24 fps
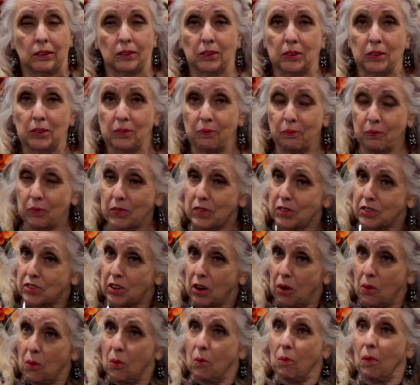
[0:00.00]
Mm-hmm.
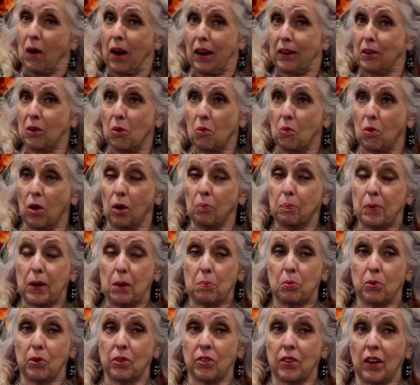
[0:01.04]
So I don't want
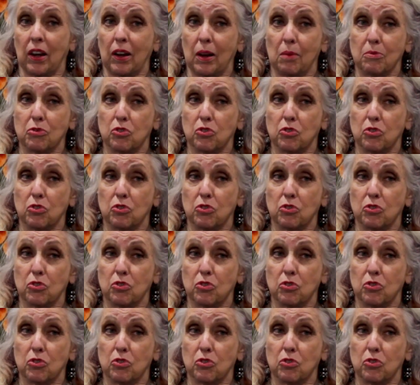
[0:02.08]
people to think